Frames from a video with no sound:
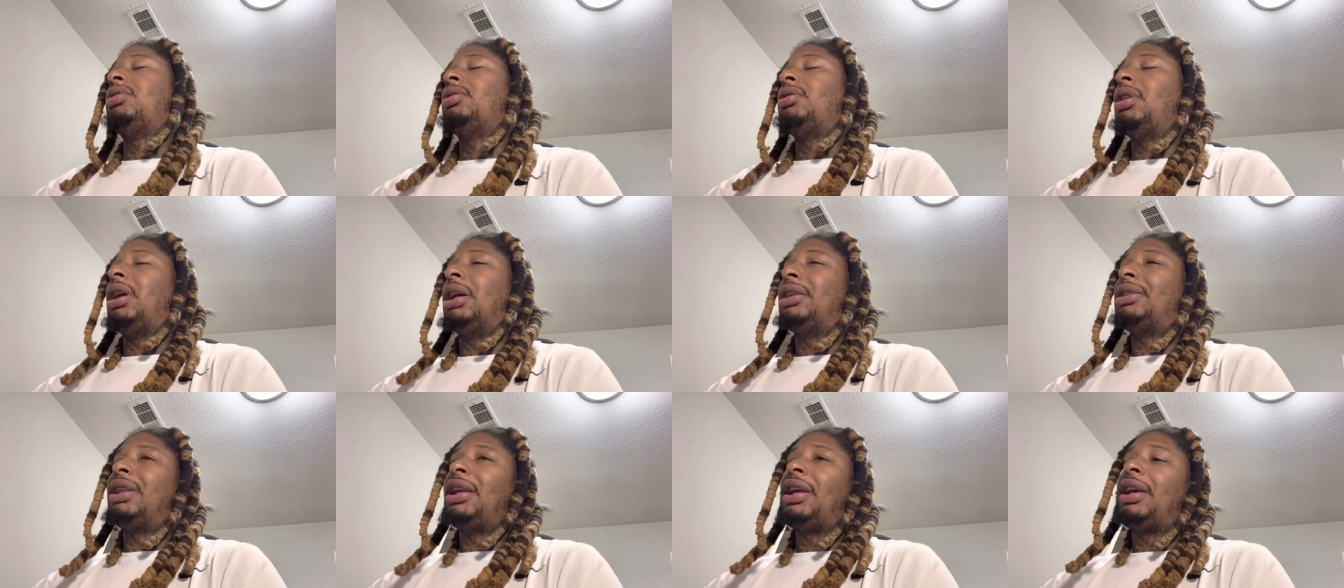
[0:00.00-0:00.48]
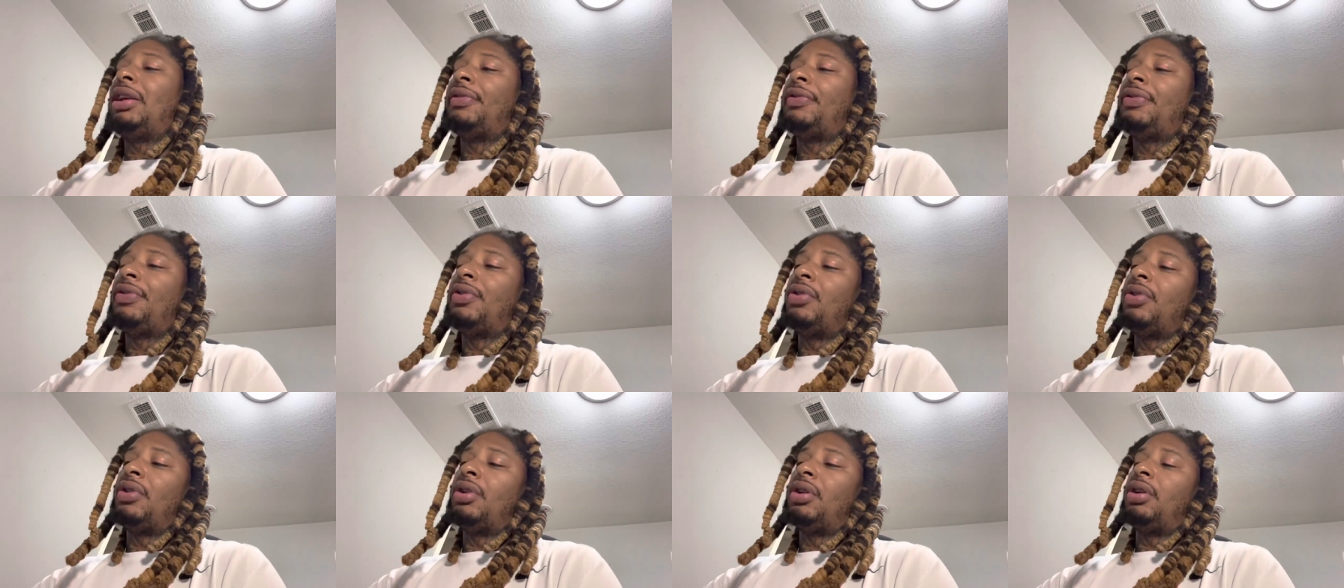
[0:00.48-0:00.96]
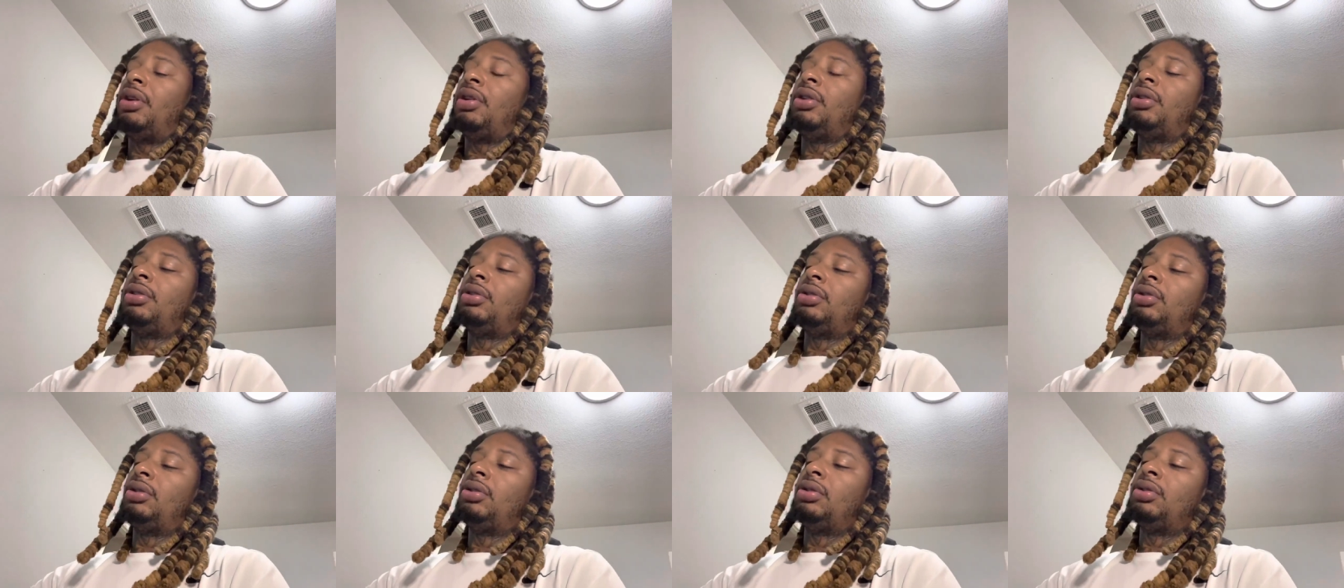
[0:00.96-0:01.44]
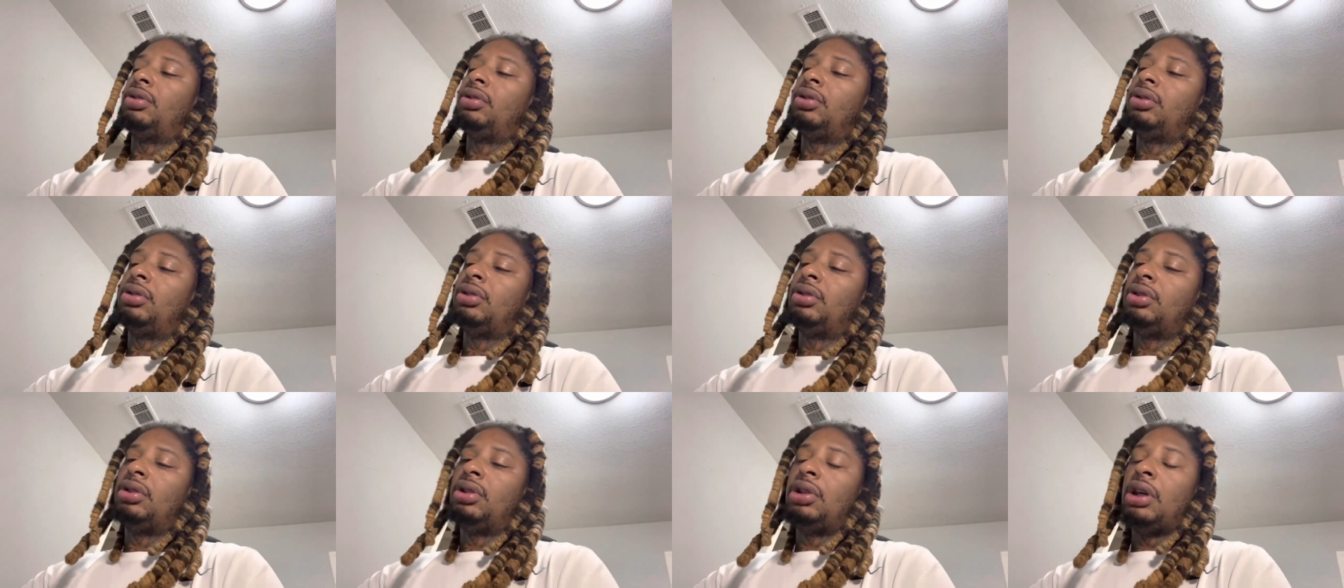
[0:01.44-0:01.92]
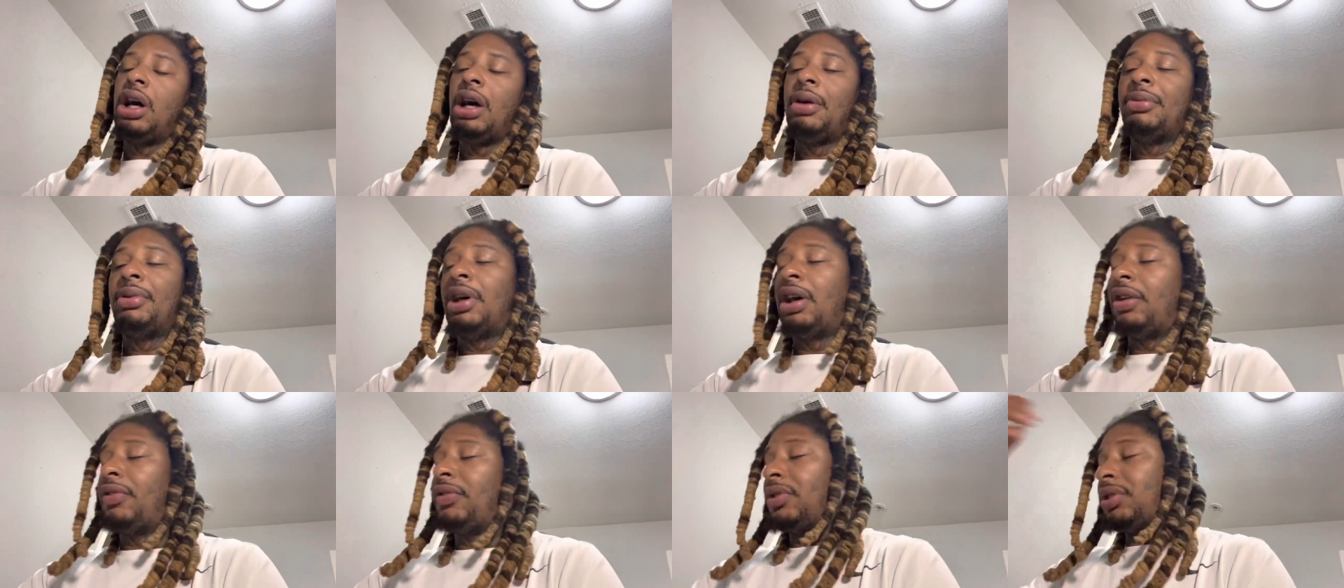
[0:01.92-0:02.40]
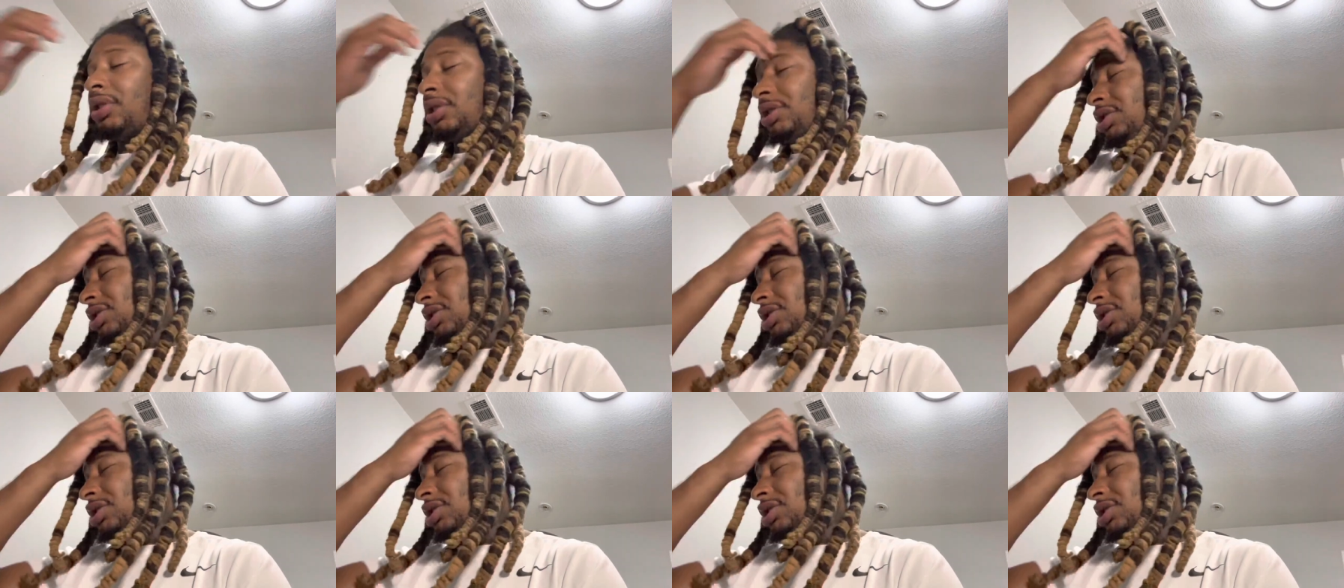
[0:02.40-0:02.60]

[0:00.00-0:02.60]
I think for I'm not really